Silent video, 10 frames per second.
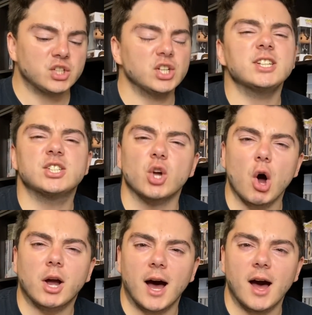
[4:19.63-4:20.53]
Is she a
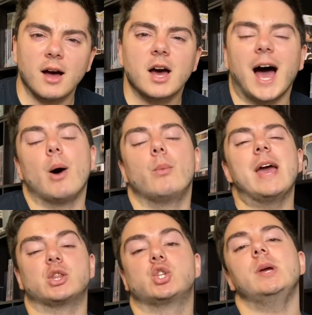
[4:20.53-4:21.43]
stalker?
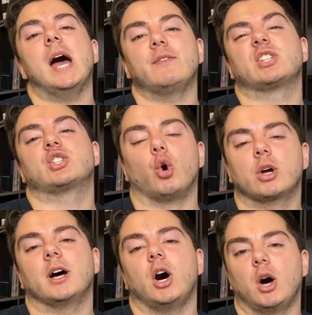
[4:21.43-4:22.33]
Do we have a
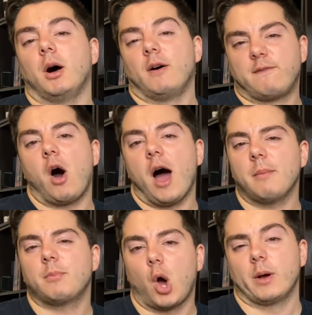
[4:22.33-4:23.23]
stalker
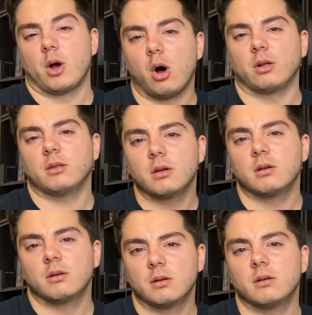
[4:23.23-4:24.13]
vibe going on?
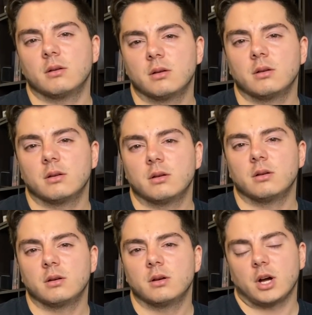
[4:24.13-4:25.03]

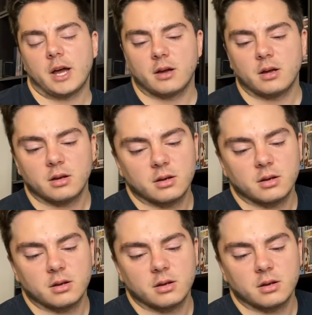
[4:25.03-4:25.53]
Okay.